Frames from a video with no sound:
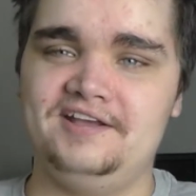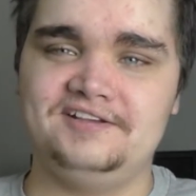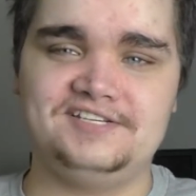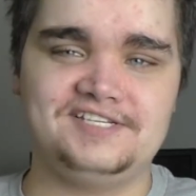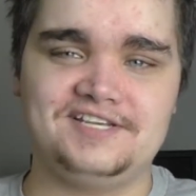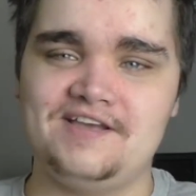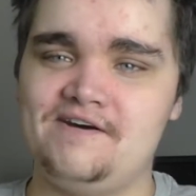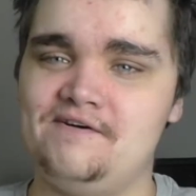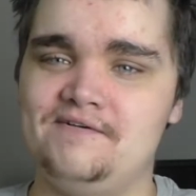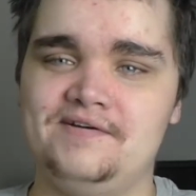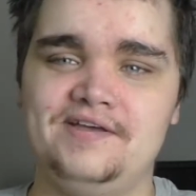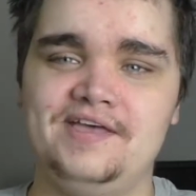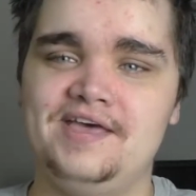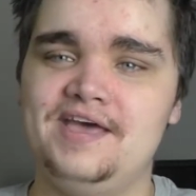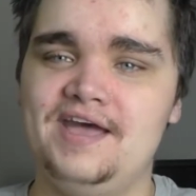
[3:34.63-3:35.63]
So
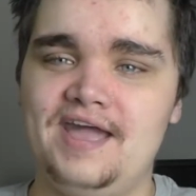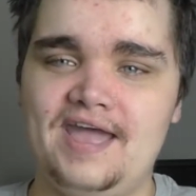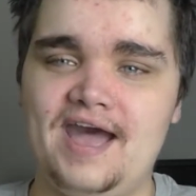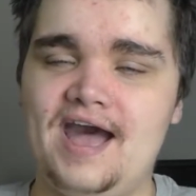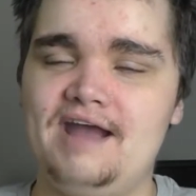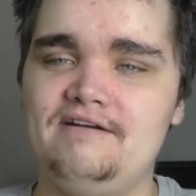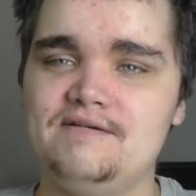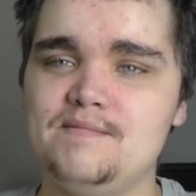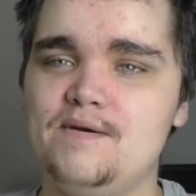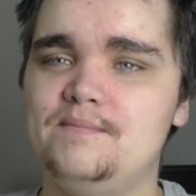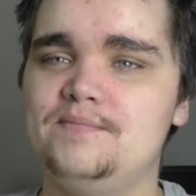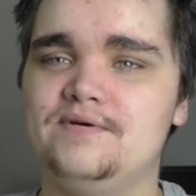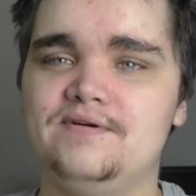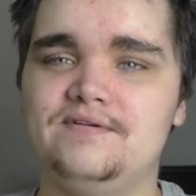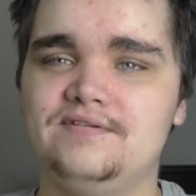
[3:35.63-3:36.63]
yeah, I
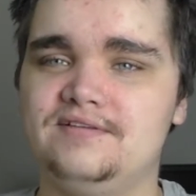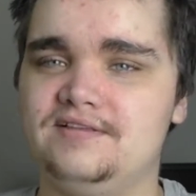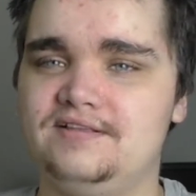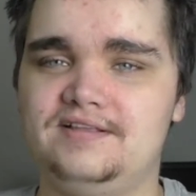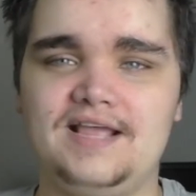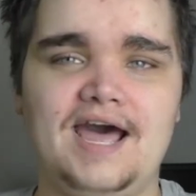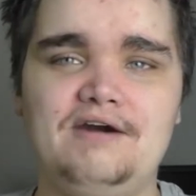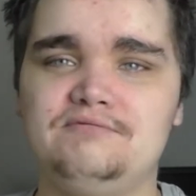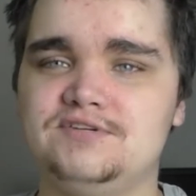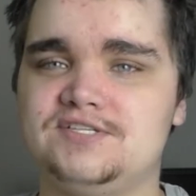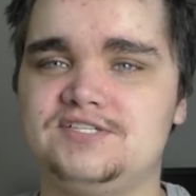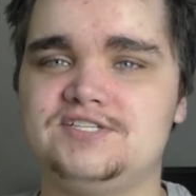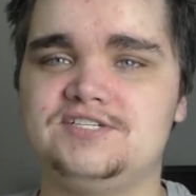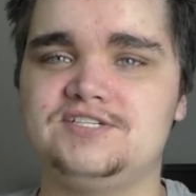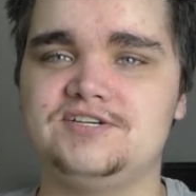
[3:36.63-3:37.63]
remember that was
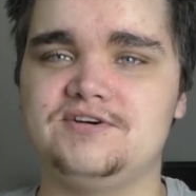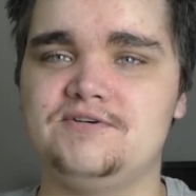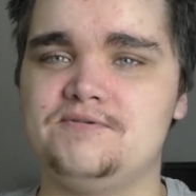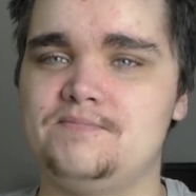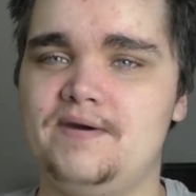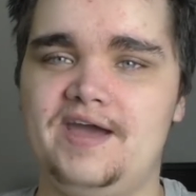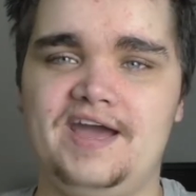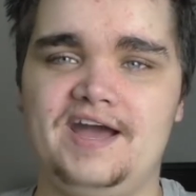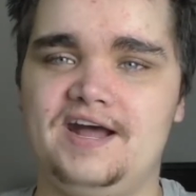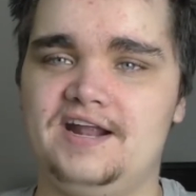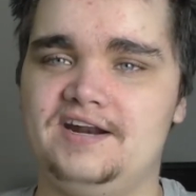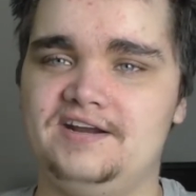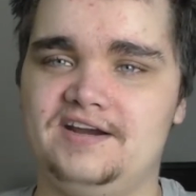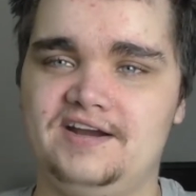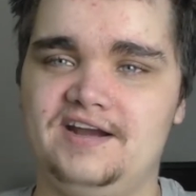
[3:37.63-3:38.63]
so bad.